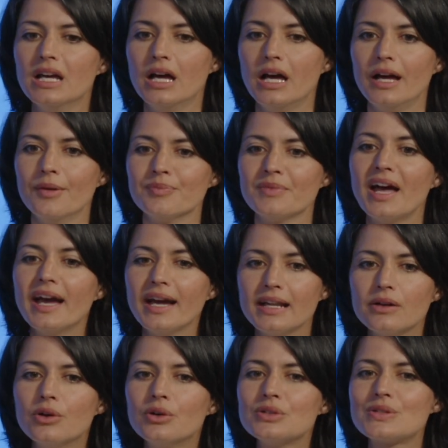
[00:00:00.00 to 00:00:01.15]
I'd
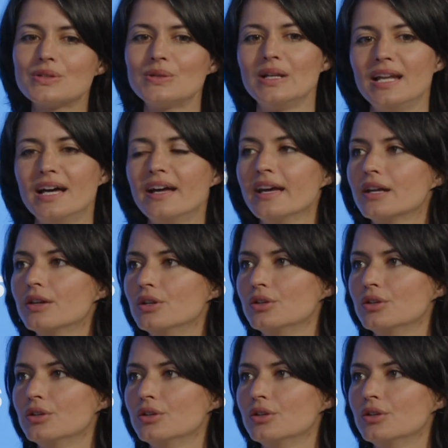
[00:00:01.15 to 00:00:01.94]
also like,